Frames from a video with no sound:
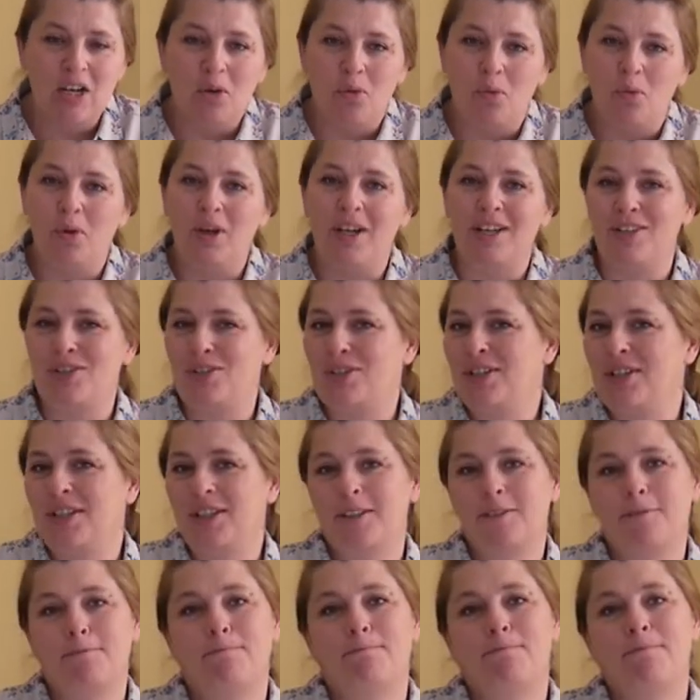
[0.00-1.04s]
which
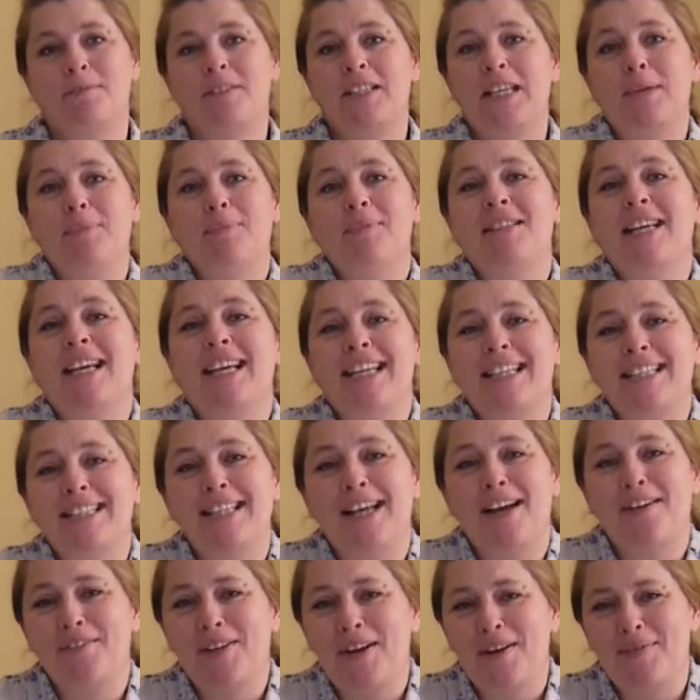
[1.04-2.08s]
seems like it's
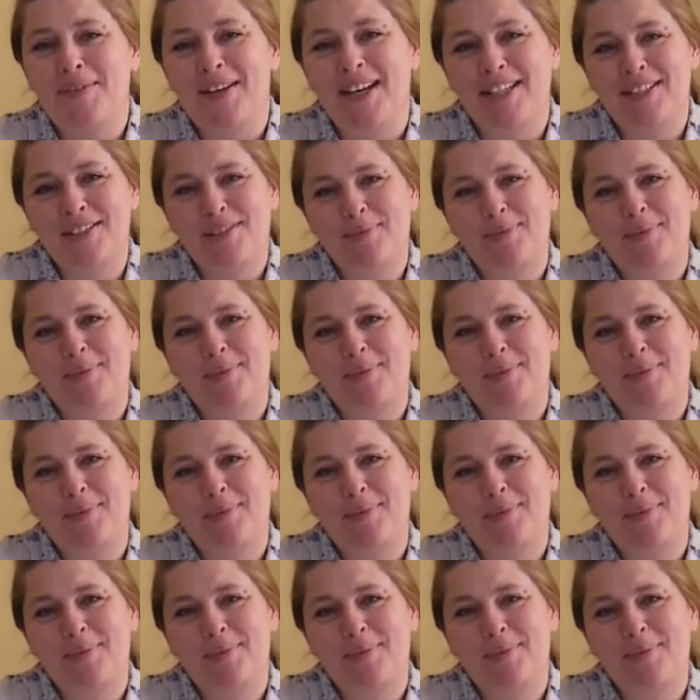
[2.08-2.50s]
not very much,